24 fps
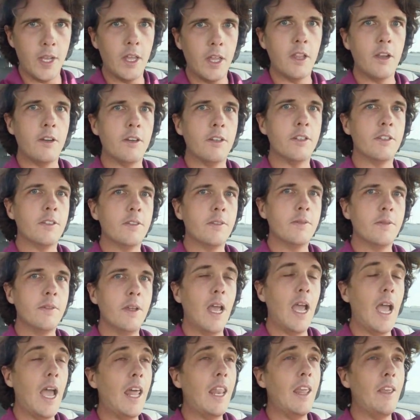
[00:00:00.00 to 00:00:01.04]
others,
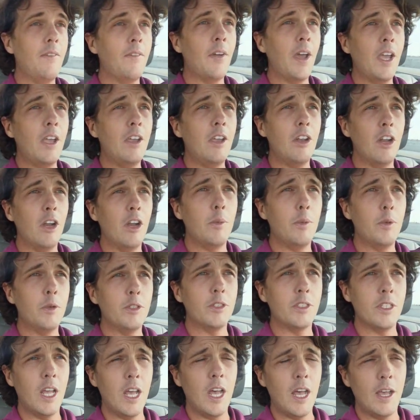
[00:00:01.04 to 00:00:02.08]
adding value to other
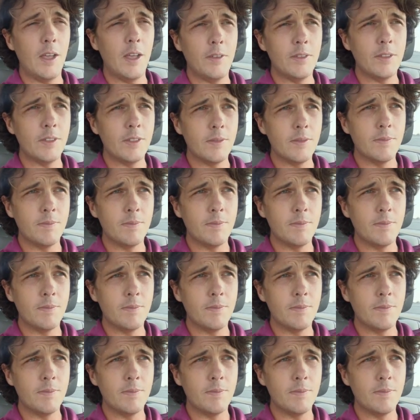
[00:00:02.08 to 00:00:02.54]
people's lives.